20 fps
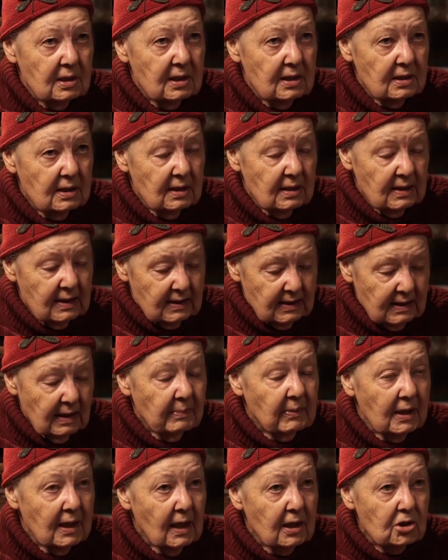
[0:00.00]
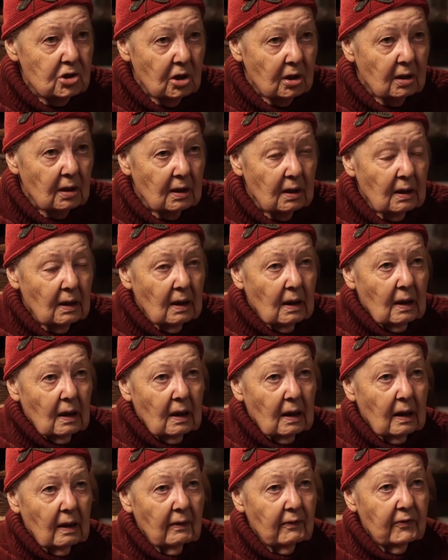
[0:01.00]
dis- dissemination
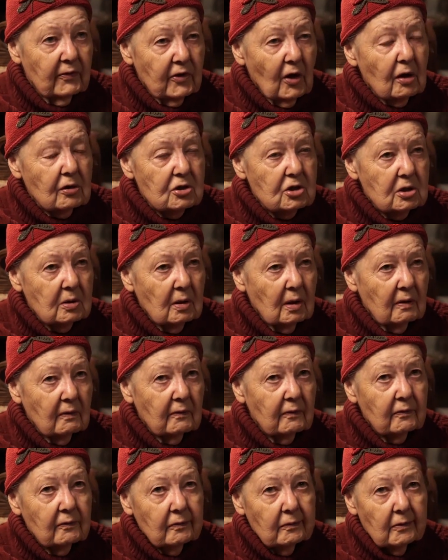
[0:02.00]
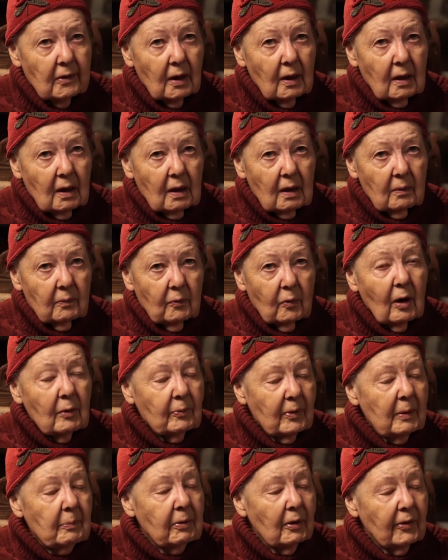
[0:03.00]
of thoughts of what
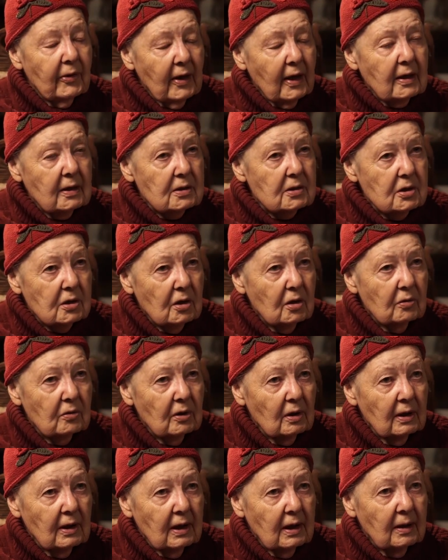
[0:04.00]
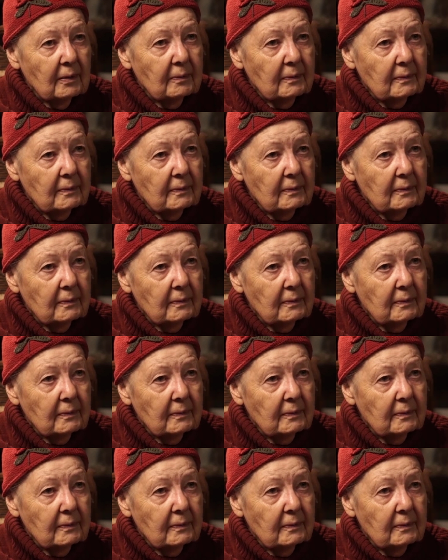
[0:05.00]
people think is convenient. Well, I,